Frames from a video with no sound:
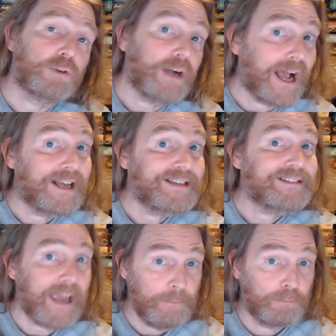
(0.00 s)
as
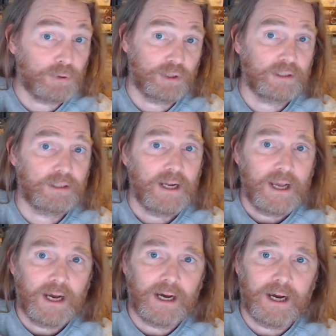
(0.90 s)
emperor.
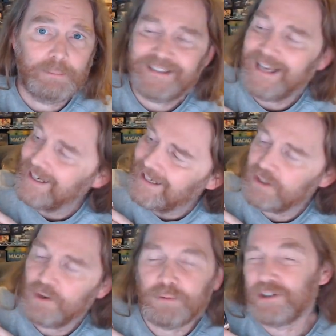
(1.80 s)
Uh, but taking it
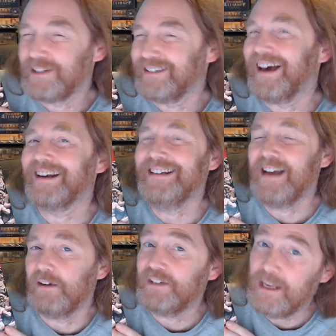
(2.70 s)
over is not
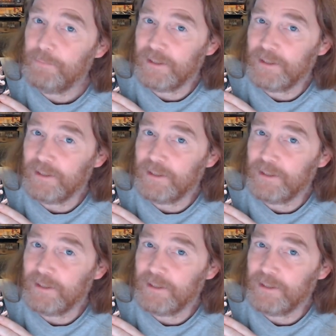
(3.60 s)
enough. Keeping it,